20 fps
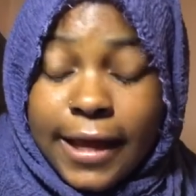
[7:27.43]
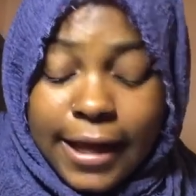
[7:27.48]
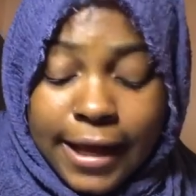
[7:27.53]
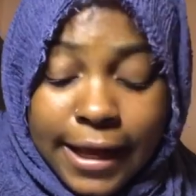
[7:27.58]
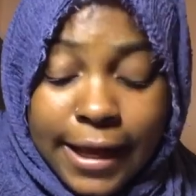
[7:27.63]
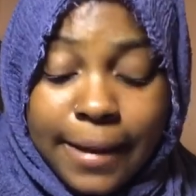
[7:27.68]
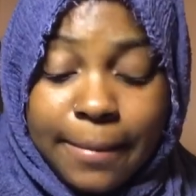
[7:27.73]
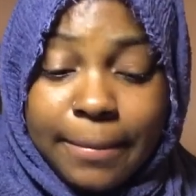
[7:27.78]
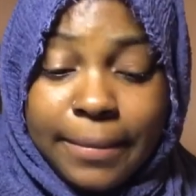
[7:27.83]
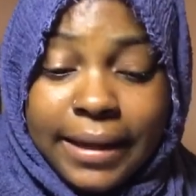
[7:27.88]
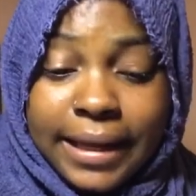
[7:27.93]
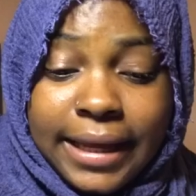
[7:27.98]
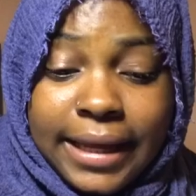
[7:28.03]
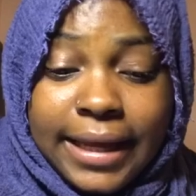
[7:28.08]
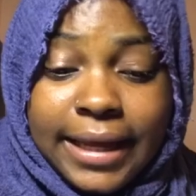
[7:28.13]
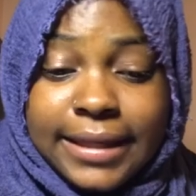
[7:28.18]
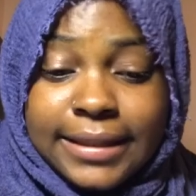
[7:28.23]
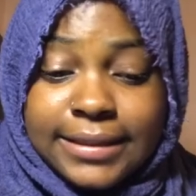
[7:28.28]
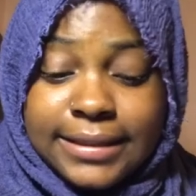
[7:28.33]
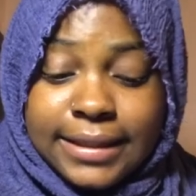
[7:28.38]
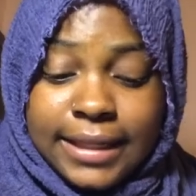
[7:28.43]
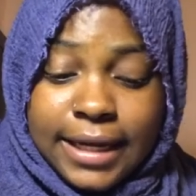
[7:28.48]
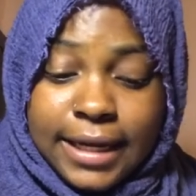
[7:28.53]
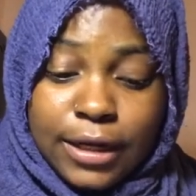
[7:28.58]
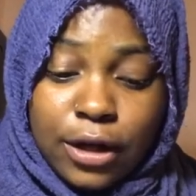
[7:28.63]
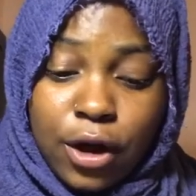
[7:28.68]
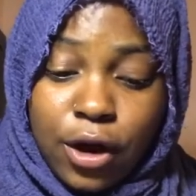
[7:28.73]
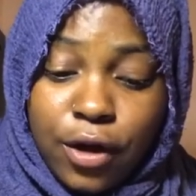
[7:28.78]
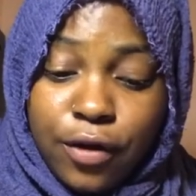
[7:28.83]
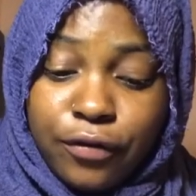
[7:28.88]
Like I
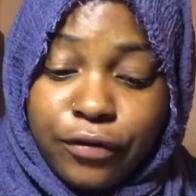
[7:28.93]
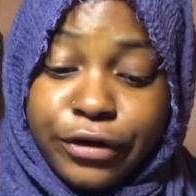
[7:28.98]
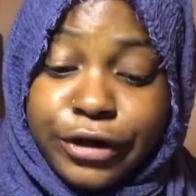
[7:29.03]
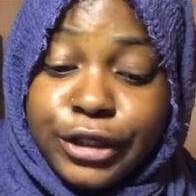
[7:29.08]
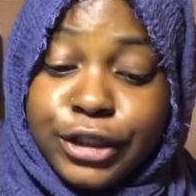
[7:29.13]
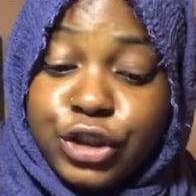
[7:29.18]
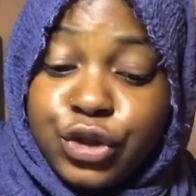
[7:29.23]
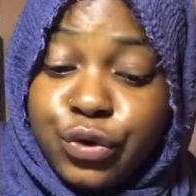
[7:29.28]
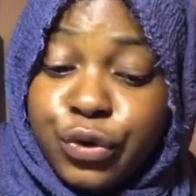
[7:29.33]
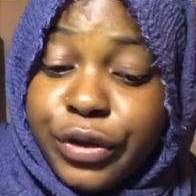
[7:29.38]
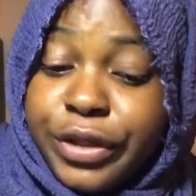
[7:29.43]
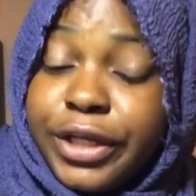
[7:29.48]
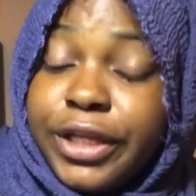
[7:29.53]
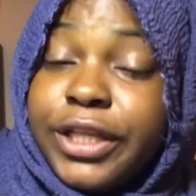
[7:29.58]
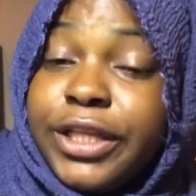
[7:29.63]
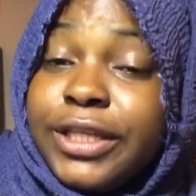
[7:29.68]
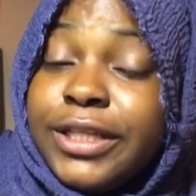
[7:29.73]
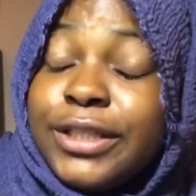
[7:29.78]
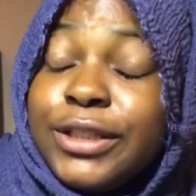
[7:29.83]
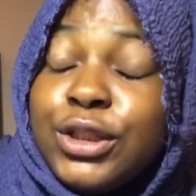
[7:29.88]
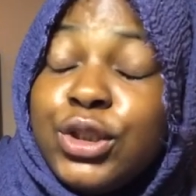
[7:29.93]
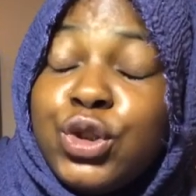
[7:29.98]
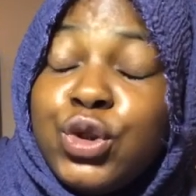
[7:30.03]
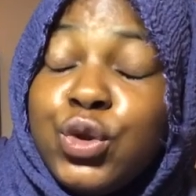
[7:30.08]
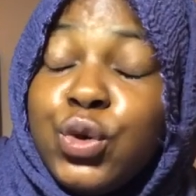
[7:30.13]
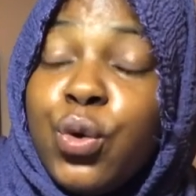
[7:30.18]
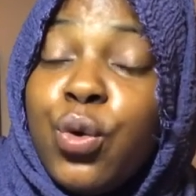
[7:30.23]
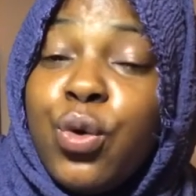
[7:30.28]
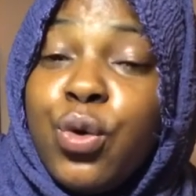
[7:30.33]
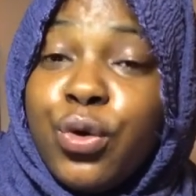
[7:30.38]
said, over
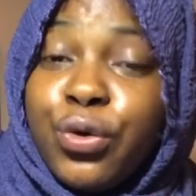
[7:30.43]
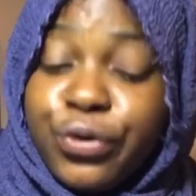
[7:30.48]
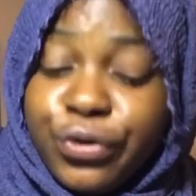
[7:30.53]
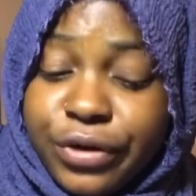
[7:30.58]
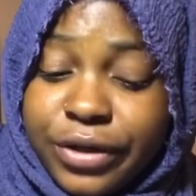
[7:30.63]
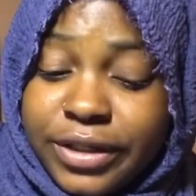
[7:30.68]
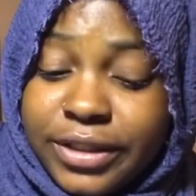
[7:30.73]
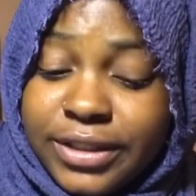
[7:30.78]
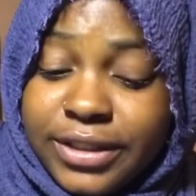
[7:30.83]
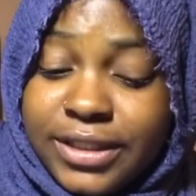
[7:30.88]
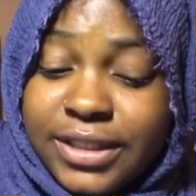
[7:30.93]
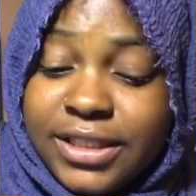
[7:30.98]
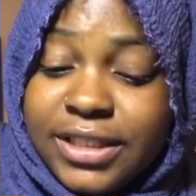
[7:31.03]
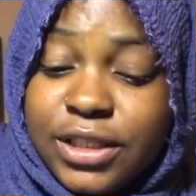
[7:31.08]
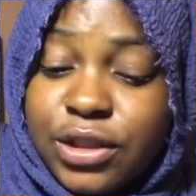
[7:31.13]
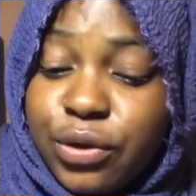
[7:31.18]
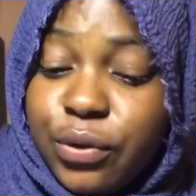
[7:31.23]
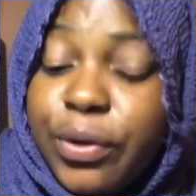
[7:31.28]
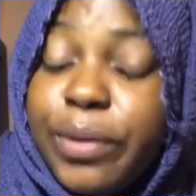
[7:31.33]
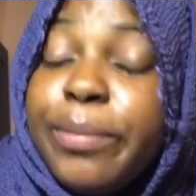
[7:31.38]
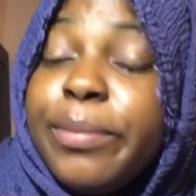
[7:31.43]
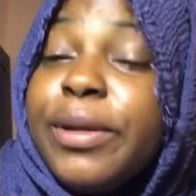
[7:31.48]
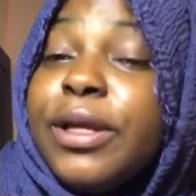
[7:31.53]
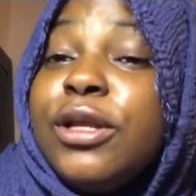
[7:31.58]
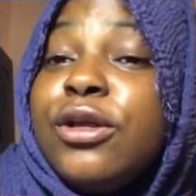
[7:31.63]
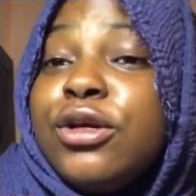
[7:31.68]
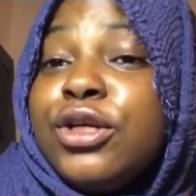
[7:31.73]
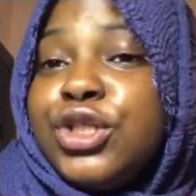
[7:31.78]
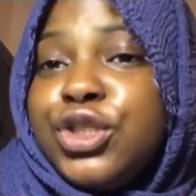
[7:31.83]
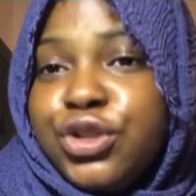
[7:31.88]
263
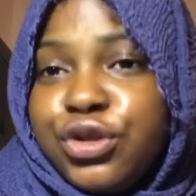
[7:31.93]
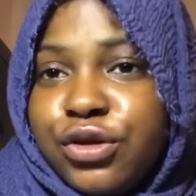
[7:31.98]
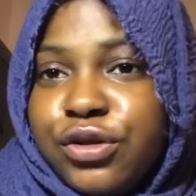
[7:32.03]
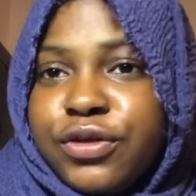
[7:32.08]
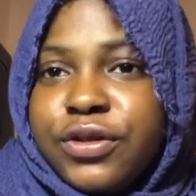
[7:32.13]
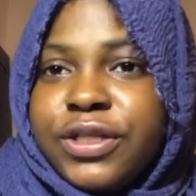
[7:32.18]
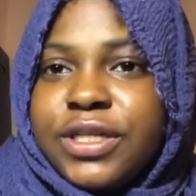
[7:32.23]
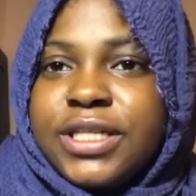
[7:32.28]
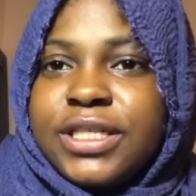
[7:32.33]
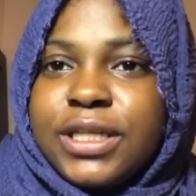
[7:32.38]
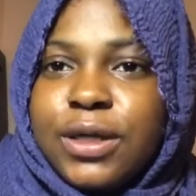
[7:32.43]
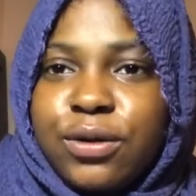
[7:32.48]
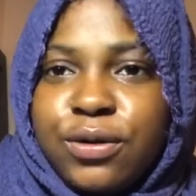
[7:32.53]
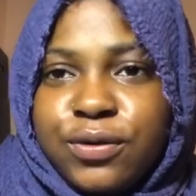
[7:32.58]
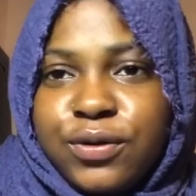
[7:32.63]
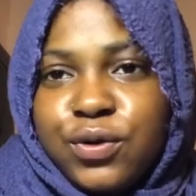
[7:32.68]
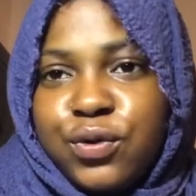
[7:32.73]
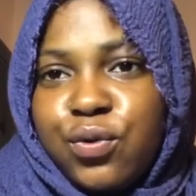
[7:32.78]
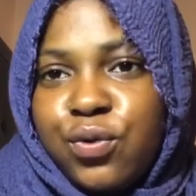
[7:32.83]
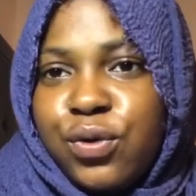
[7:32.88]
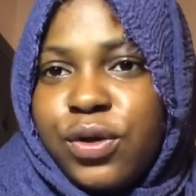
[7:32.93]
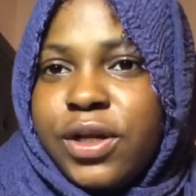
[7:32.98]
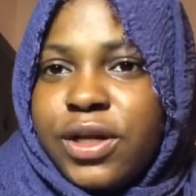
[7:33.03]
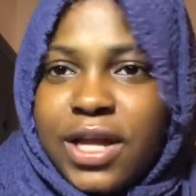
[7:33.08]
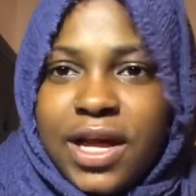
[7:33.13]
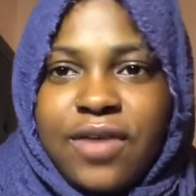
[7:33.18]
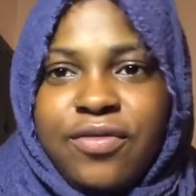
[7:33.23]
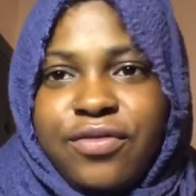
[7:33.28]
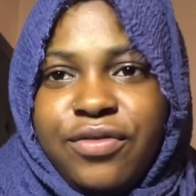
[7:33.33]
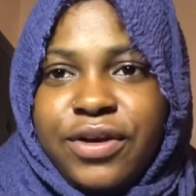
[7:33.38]
million children is out of school in
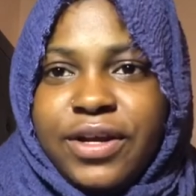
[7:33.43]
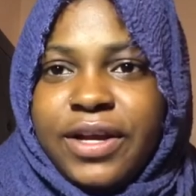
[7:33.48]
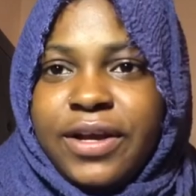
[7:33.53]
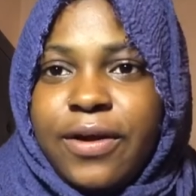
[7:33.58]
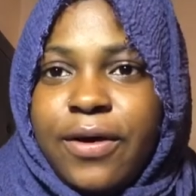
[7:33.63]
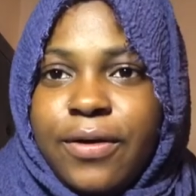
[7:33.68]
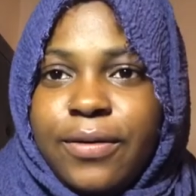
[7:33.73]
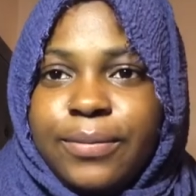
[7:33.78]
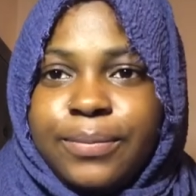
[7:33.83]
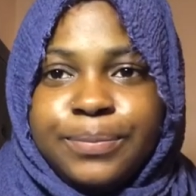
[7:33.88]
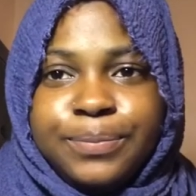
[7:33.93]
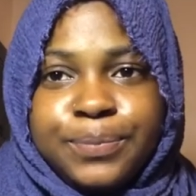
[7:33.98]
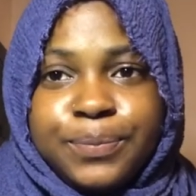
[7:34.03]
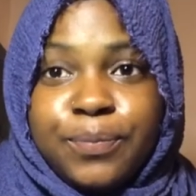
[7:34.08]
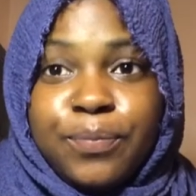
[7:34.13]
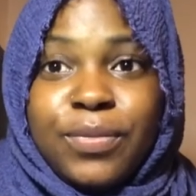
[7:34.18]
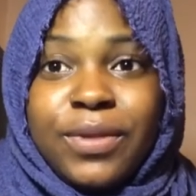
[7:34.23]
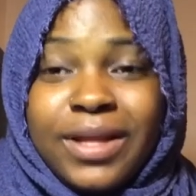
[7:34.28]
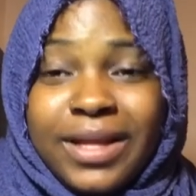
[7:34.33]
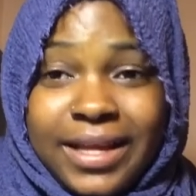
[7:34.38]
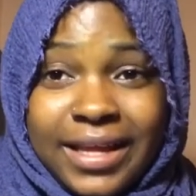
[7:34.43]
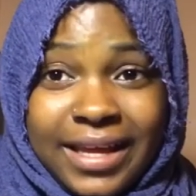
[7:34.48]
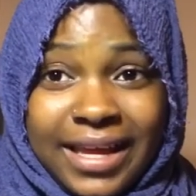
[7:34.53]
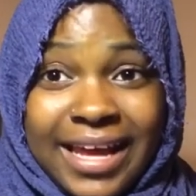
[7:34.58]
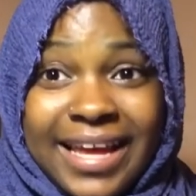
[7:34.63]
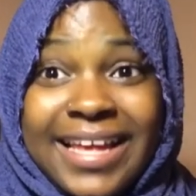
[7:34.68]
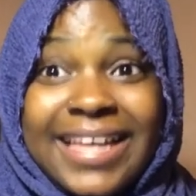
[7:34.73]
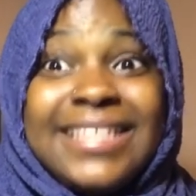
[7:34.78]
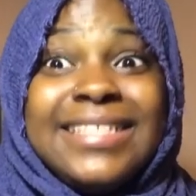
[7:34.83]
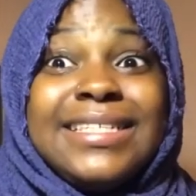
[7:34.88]
Africa.
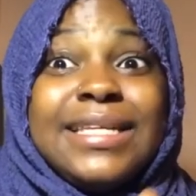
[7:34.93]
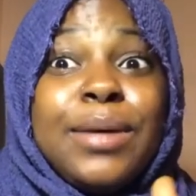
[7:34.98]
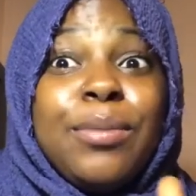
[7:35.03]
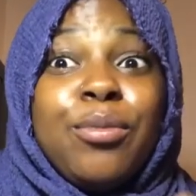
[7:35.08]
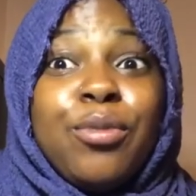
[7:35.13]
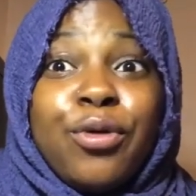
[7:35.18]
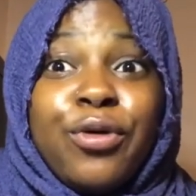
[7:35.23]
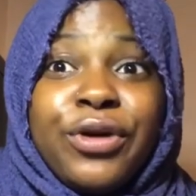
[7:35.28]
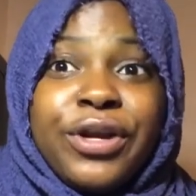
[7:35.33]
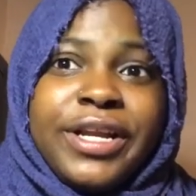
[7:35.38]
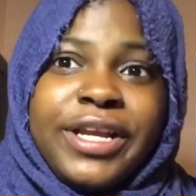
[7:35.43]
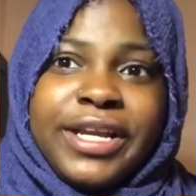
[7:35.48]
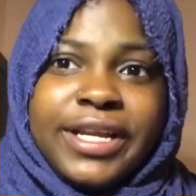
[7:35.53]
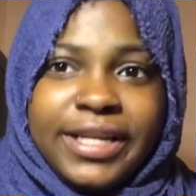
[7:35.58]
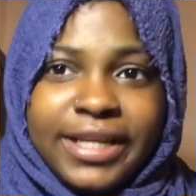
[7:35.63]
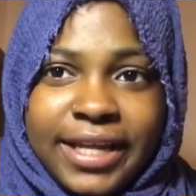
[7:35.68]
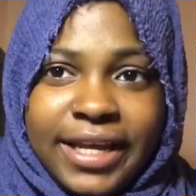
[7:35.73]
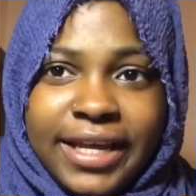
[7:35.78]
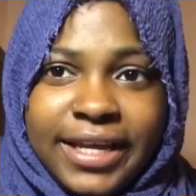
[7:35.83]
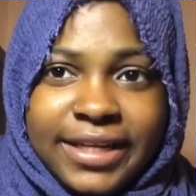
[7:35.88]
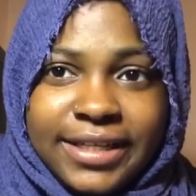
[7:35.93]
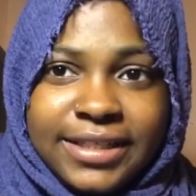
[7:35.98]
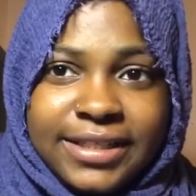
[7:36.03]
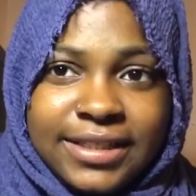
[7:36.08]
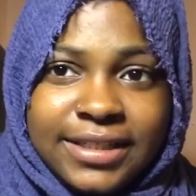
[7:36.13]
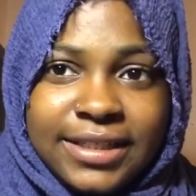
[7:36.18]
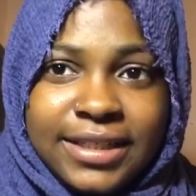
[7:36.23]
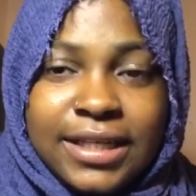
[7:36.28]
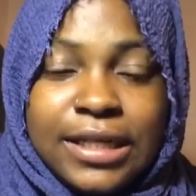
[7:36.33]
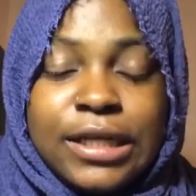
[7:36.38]
I can say more than that.